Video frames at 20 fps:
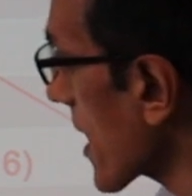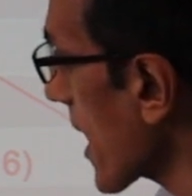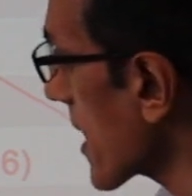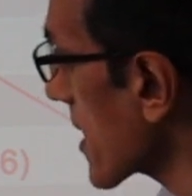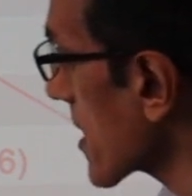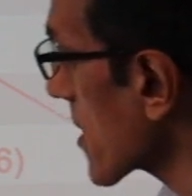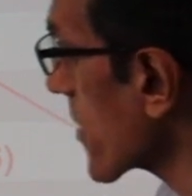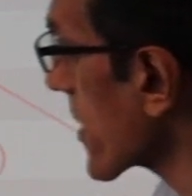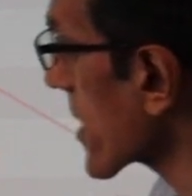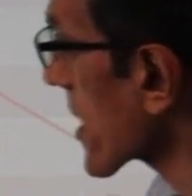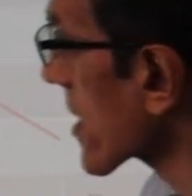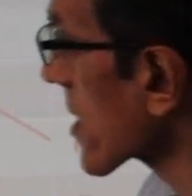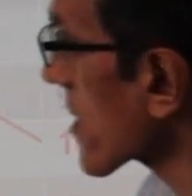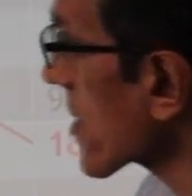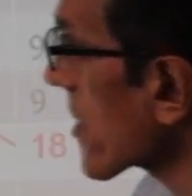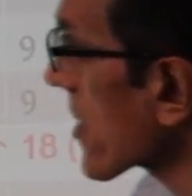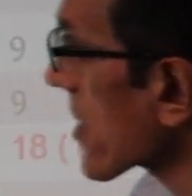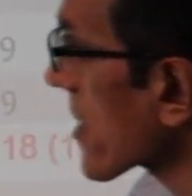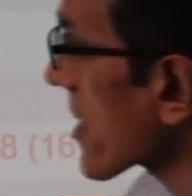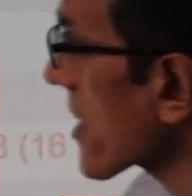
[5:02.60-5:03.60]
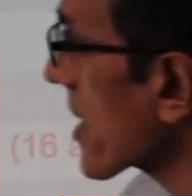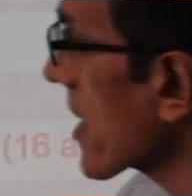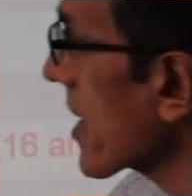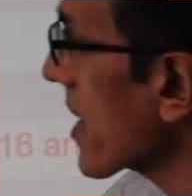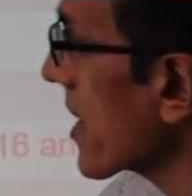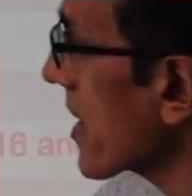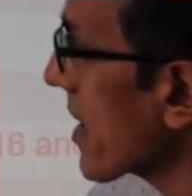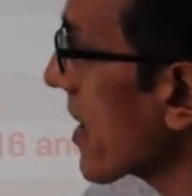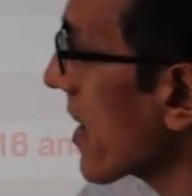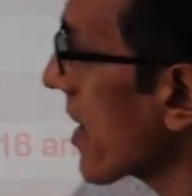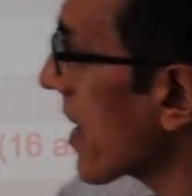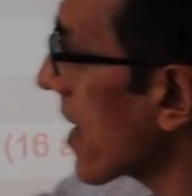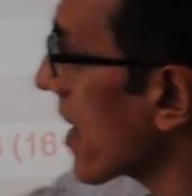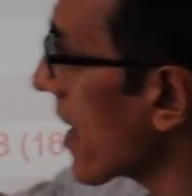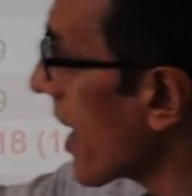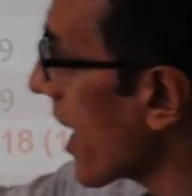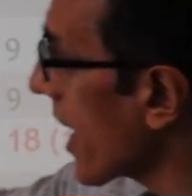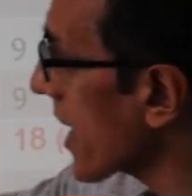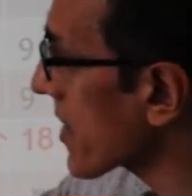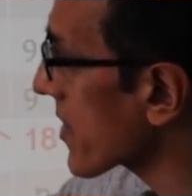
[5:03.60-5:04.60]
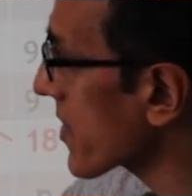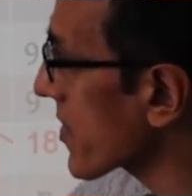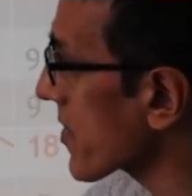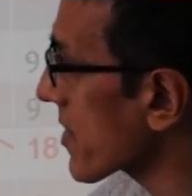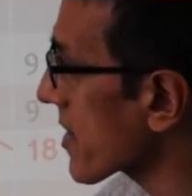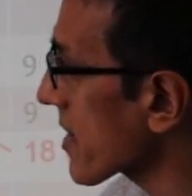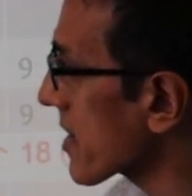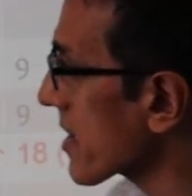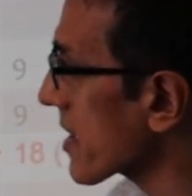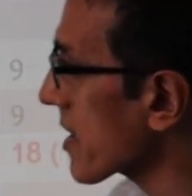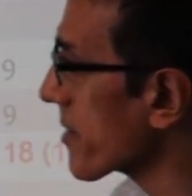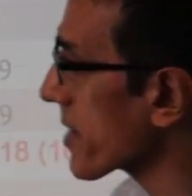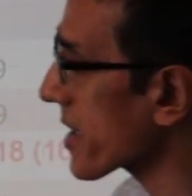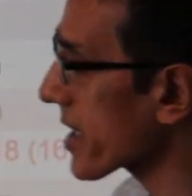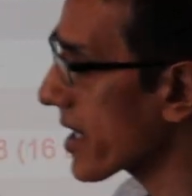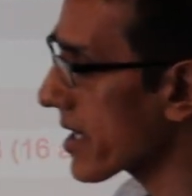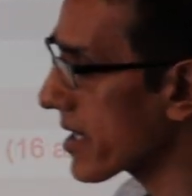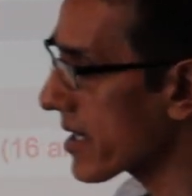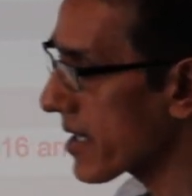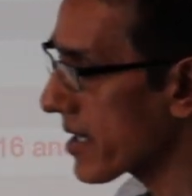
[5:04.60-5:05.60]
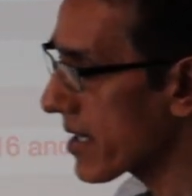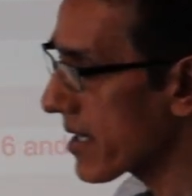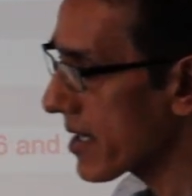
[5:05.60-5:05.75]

carry the 1 across and do the same again.